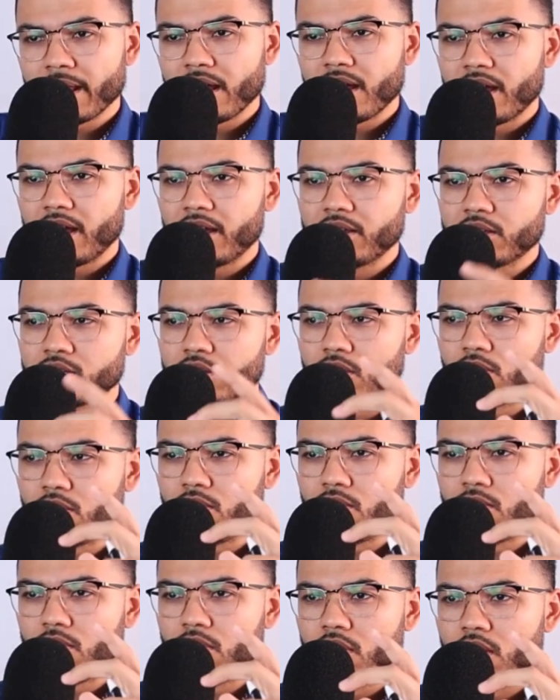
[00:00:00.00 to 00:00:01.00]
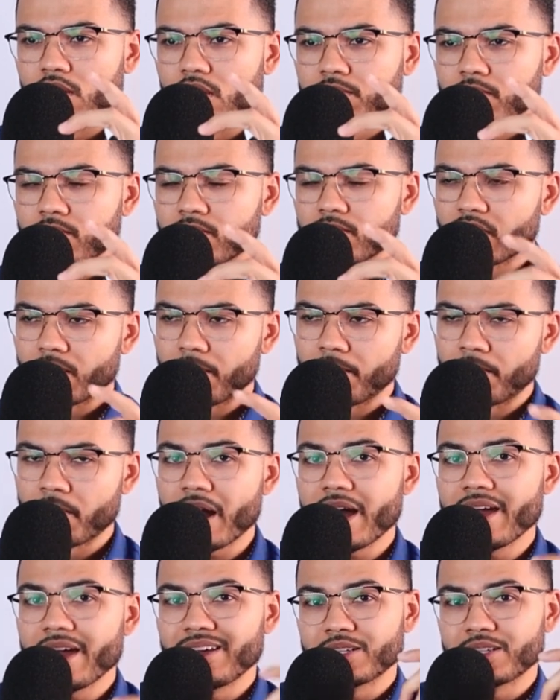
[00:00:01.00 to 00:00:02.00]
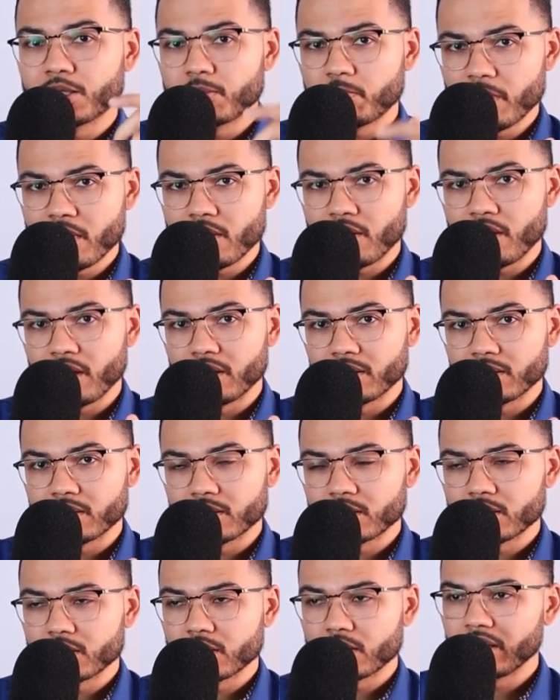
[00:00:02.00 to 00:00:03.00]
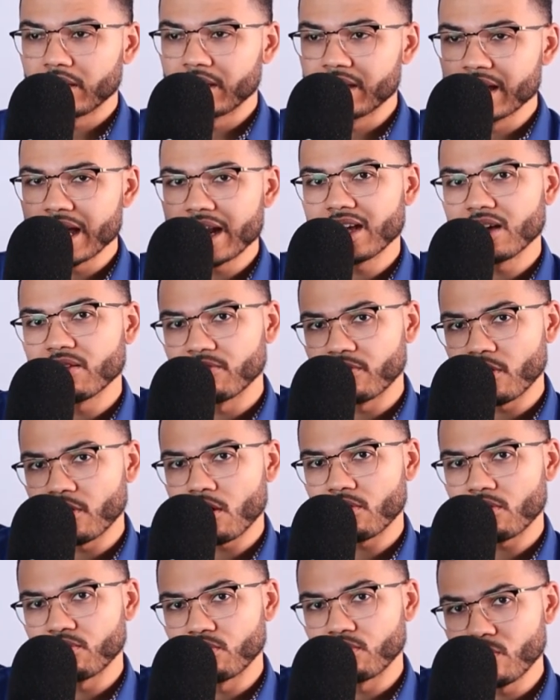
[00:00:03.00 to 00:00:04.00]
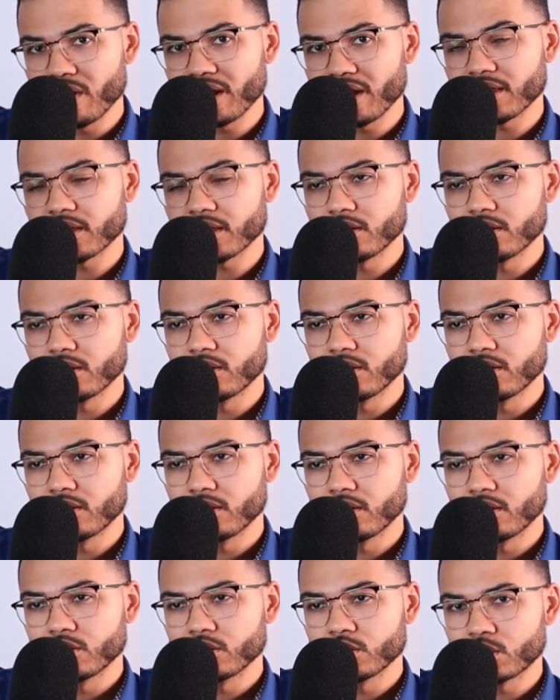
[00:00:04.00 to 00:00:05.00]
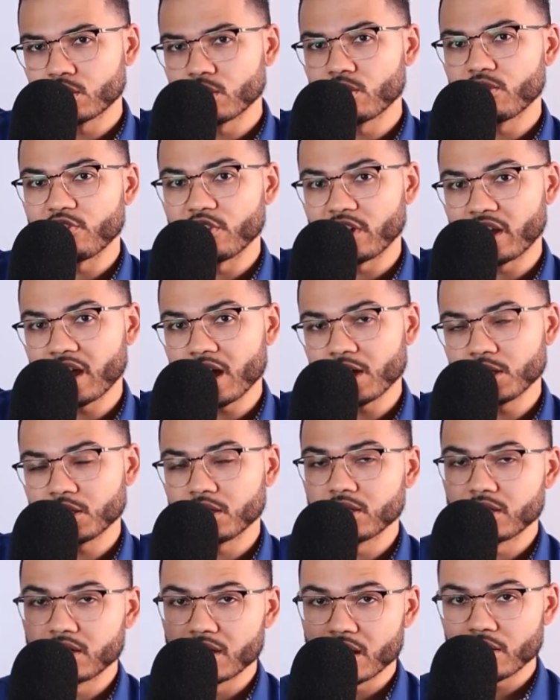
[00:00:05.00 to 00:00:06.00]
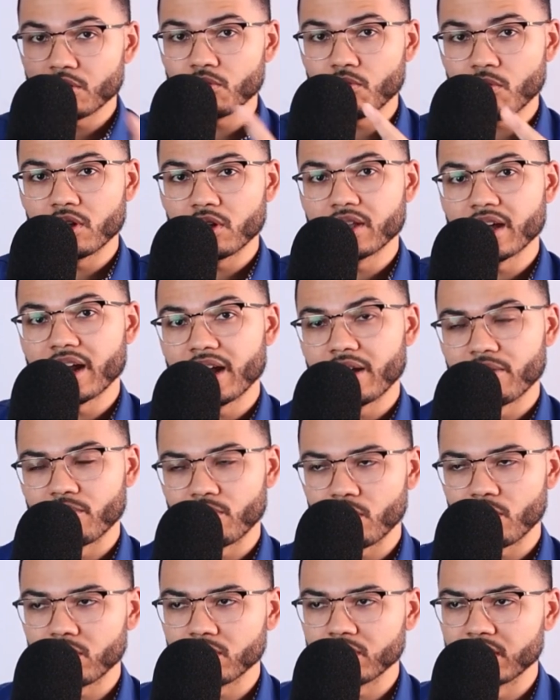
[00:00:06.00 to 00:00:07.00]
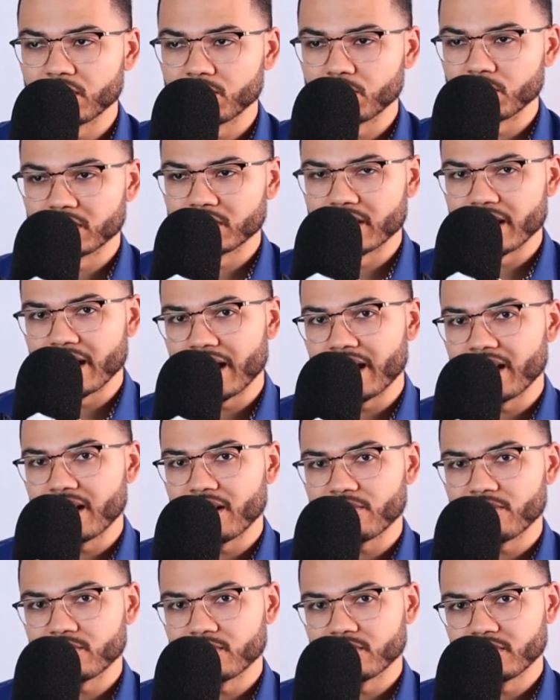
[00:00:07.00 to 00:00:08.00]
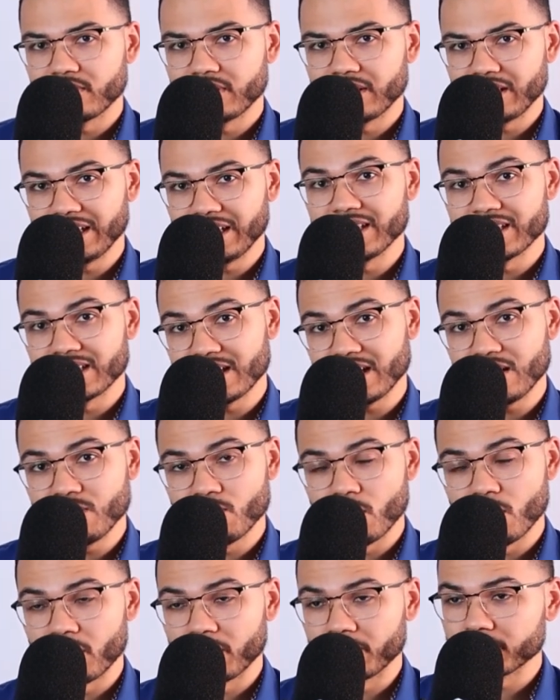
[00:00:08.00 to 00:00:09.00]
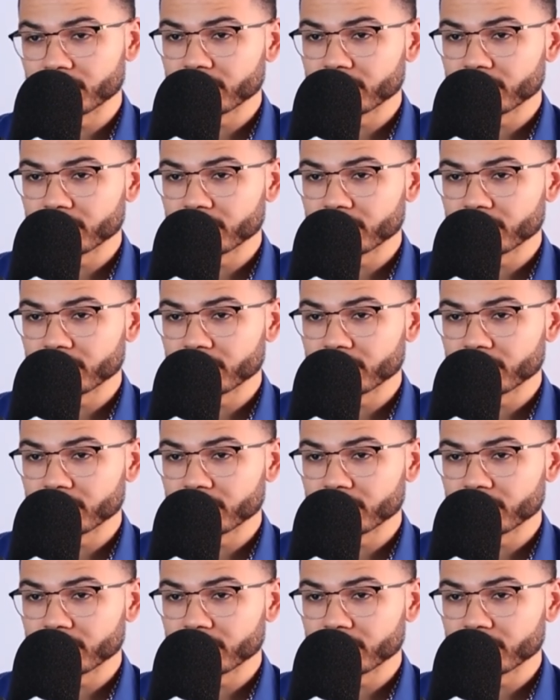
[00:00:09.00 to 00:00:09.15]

And so, my experience getting involved with certifications, the other one that I enrolled in was the NFEC one.